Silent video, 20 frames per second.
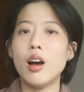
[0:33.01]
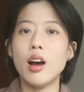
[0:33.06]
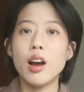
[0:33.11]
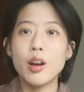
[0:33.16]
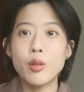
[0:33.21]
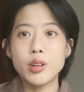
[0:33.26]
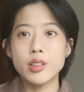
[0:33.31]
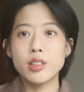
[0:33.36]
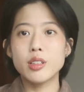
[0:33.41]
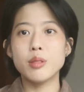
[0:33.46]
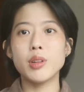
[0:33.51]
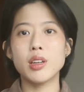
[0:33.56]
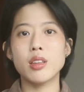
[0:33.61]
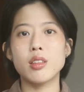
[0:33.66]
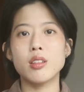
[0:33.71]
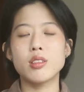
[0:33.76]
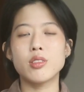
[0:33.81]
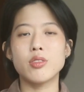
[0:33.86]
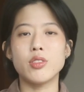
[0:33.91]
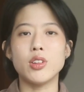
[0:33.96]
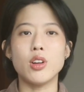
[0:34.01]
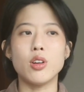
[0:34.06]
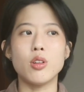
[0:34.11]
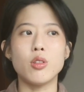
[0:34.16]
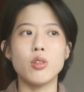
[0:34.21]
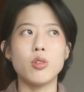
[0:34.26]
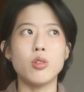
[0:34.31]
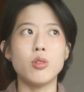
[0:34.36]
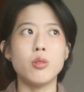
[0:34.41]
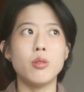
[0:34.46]
I wanted to make this
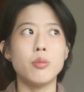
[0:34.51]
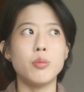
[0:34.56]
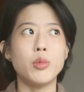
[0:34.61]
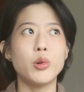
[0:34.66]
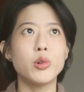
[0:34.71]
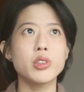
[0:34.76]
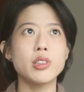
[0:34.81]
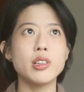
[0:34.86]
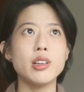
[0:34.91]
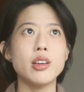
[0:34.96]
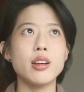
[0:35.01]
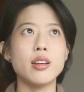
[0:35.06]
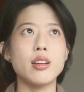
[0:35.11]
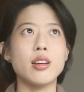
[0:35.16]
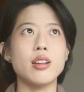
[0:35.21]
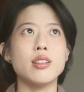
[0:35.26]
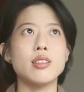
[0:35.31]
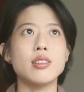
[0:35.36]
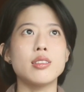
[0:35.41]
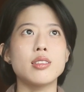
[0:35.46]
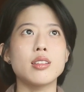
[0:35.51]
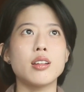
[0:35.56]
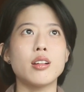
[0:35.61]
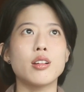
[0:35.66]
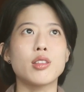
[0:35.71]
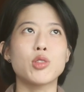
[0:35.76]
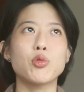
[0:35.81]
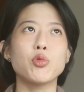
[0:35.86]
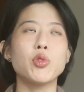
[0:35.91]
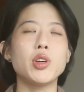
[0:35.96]
video mostly as
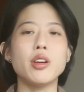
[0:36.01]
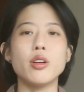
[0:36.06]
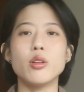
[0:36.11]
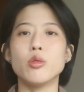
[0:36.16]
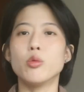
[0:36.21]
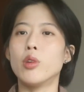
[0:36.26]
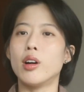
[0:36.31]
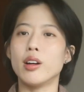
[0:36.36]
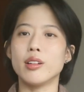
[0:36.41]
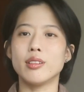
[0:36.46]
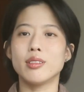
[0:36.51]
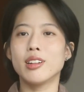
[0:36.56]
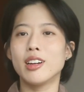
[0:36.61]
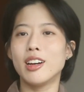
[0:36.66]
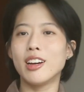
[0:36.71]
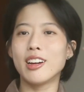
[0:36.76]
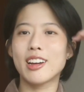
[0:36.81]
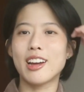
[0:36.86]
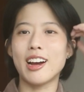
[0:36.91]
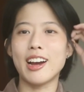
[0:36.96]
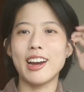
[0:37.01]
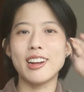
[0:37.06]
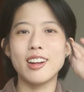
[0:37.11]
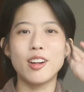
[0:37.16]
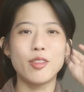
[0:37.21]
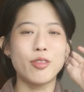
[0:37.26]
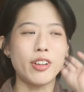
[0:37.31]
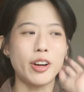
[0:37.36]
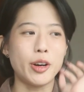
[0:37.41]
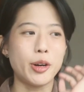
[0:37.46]
a 3-in-1 kind
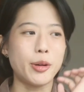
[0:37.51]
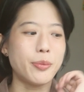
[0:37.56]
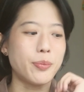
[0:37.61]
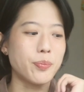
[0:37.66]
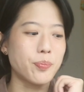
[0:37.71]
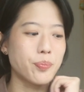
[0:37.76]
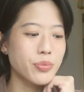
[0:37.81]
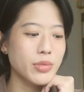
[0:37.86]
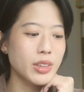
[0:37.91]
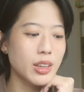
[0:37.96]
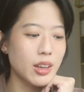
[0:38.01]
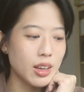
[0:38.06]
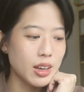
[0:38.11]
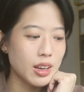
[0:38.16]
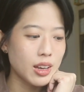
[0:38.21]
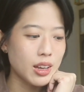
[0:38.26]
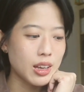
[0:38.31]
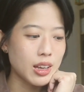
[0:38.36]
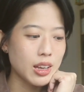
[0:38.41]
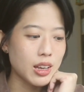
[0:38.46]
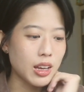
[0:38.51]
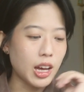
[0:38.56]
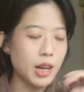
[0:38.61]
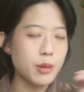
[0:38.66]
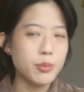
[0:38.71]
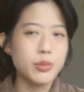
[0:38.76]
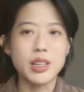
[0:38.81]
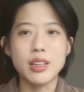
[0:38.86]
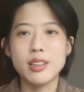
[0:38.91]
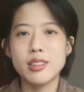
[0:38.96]
of
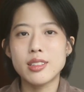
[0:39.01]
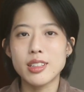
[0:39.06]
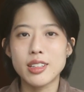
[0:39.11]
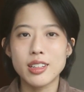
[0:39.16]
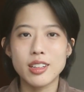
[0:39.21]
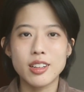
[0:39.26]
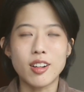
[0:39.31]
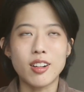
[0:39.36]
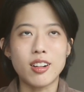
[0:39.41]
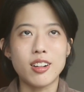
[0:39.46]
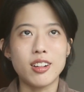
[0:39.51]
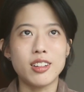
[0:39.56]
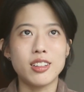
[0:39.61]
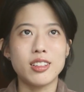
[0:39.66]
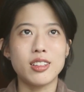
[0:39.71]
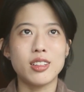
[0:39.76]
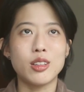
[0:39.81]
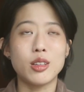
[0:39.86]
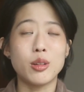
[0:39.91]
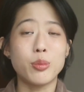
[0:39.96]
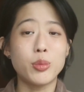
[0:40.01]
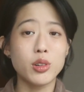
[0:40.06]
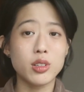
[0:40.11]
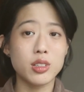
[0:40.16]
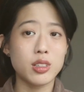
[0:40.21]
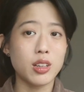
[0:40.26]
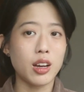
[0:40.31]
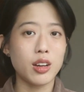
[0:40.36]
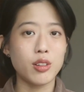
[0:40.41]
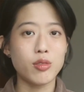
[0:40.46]
updating on the
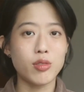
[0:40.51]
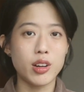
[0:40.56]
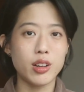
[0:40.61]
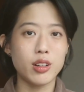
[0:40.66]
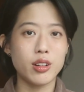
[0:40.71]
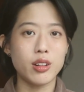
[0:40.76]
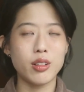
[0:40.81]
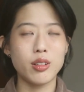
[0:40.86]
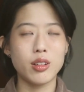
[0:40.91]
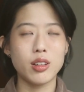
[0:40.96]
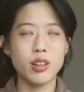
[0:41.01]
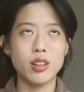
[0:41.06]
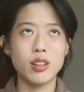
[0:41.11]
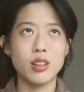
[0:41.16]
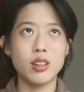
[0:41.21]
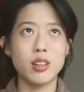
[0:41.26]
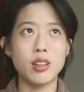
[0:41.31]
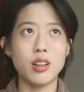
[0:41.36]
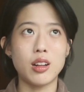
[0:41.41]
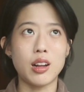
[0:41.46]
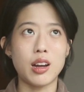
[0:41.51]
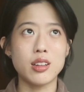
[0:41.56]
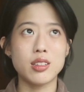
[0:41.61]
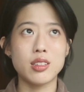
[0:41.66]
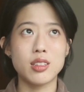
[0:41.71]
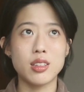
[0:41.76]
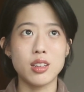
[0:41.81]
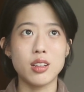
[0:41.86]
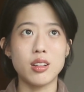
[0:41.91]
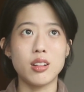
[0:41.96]
books that I read in the
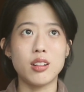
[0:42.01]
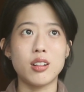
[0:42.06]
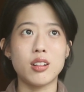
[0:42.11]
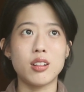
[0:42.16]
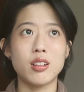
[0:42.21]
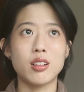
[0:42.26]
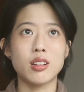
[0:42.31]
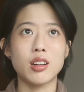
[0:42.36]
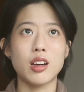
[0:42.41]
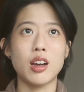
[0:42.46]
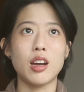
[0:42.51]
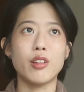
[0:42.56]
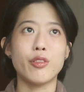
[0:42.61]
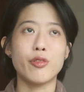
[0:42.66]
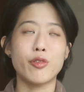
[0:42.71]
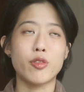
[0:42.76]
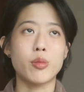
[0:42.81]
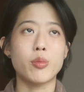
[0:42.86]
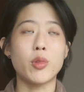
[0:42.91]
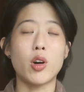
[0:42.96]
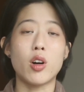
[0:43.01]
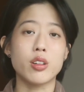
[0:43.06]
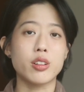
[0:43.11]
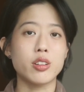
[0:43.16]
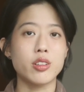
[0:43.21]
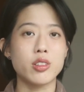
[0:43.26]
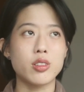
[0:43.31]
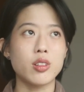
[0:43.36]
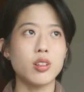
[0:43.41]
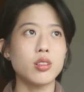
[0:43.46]
last year, kind of from
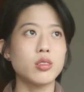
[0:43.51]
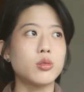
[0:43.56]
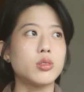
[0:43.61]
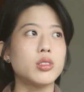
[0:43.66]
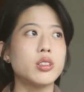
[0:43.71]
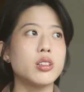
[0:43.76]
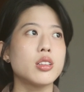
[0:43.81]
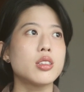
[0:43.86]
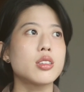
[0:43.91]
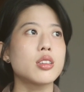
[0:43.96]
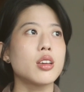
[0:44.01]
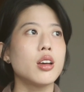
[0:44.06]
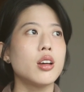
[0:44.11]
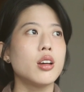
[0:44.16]
August onwards,